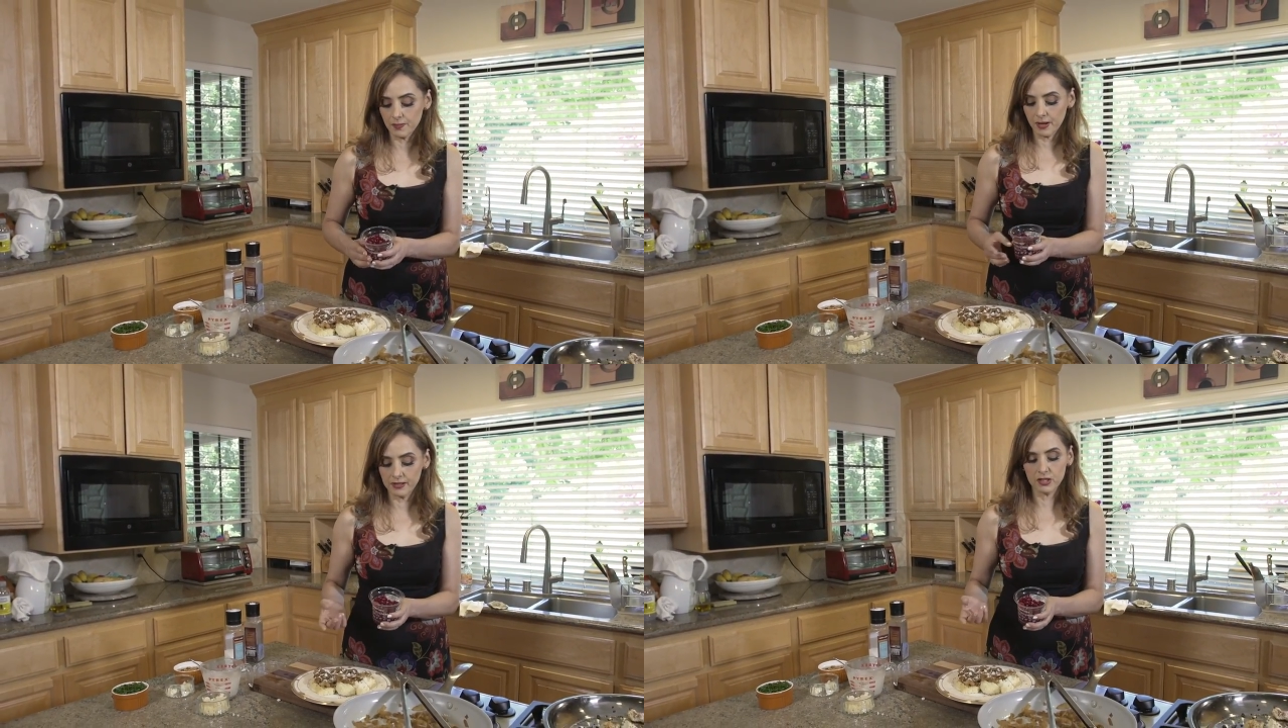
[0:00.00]

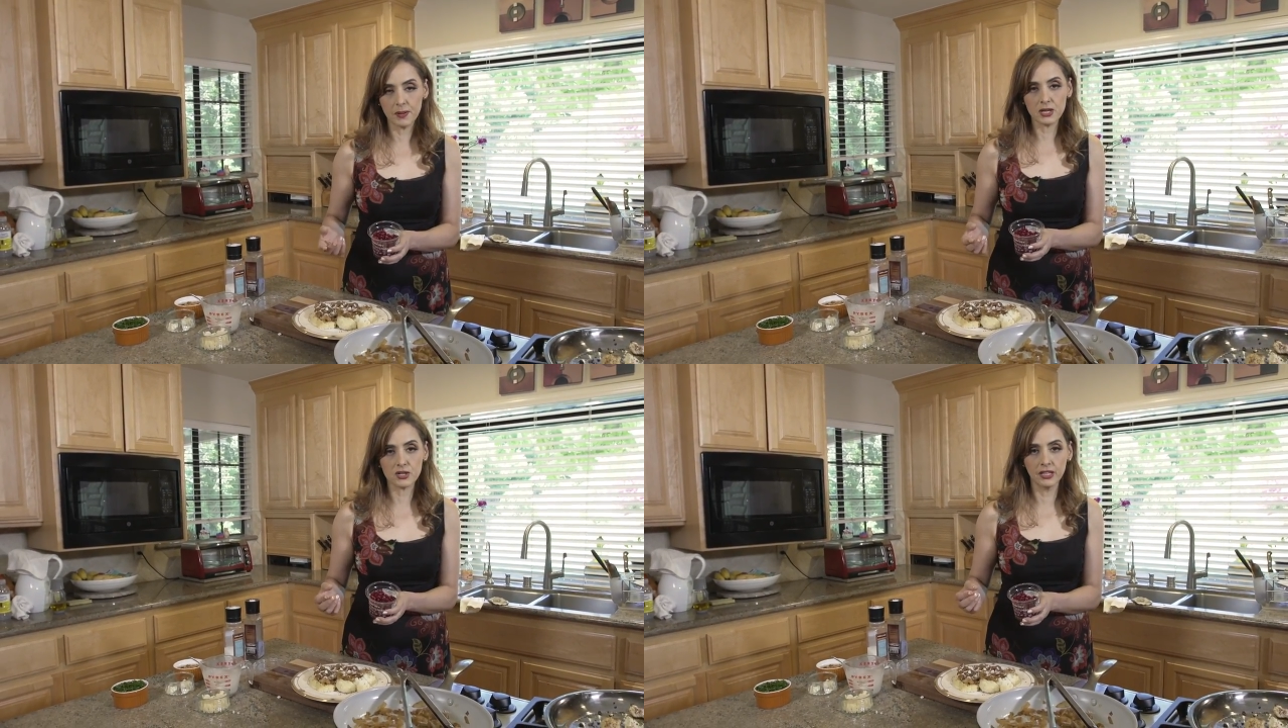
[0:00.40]
but
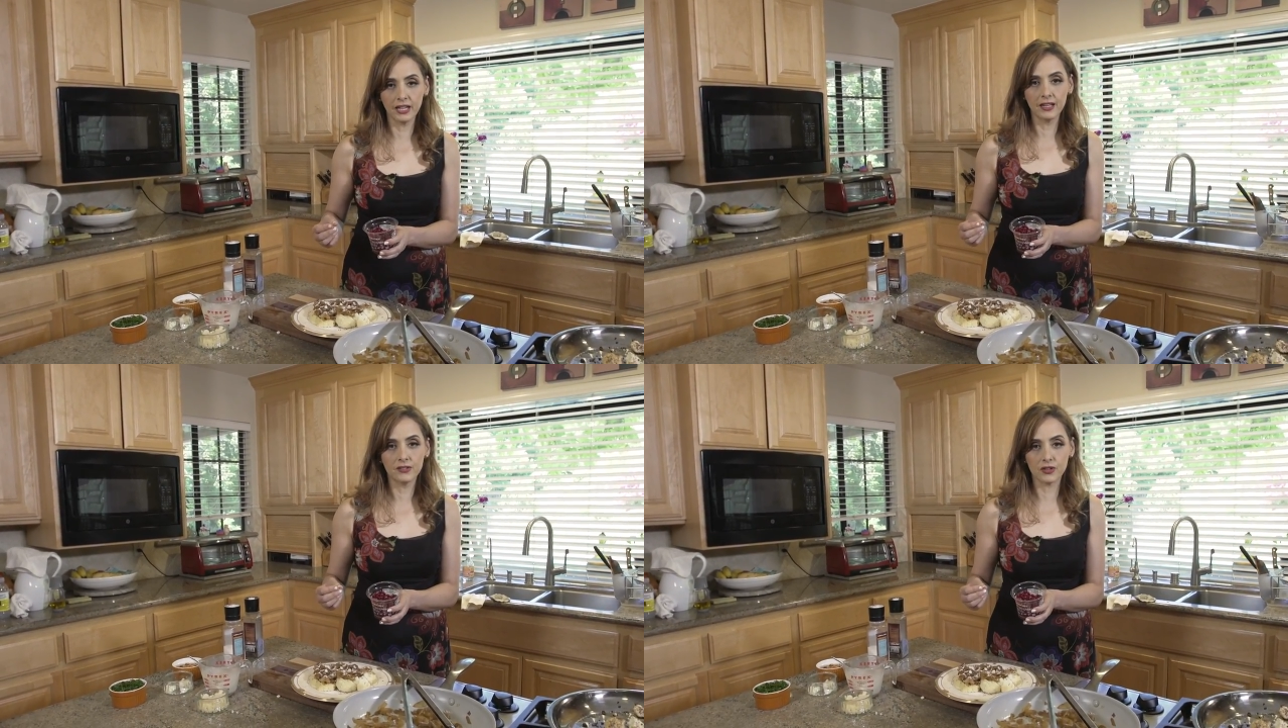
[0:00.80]

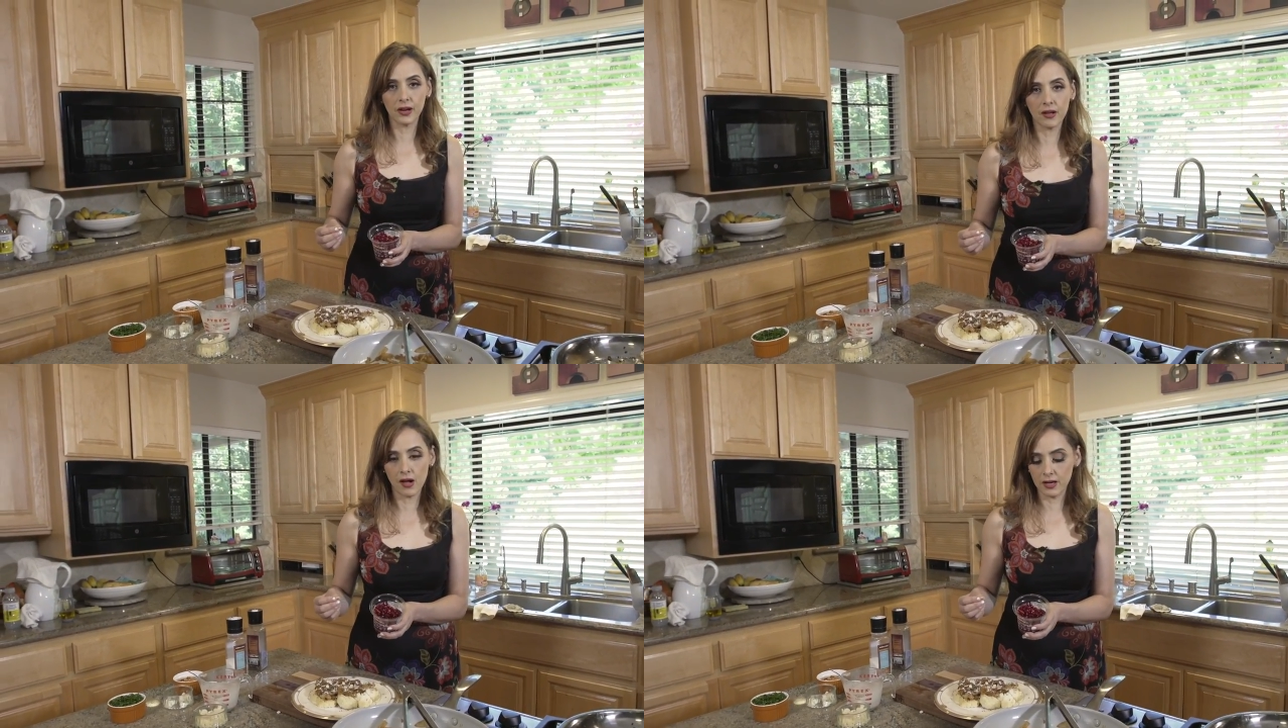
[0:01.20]
especially
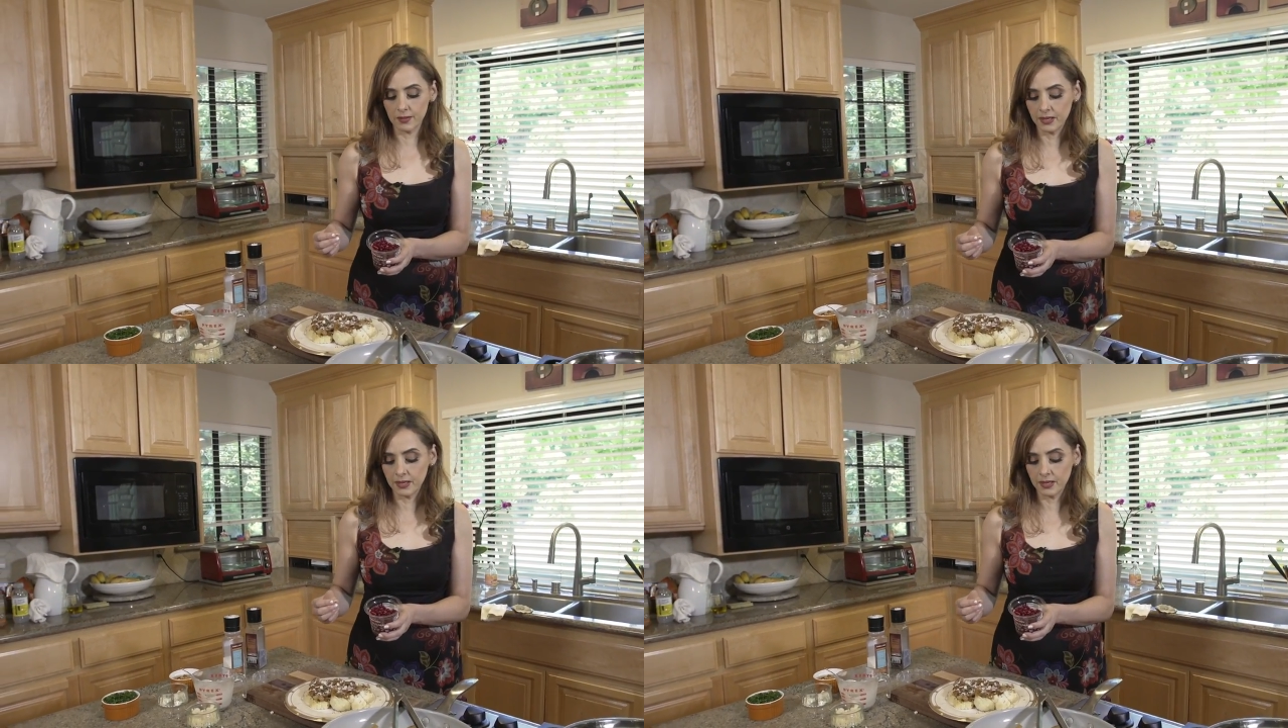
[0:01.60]
during autumn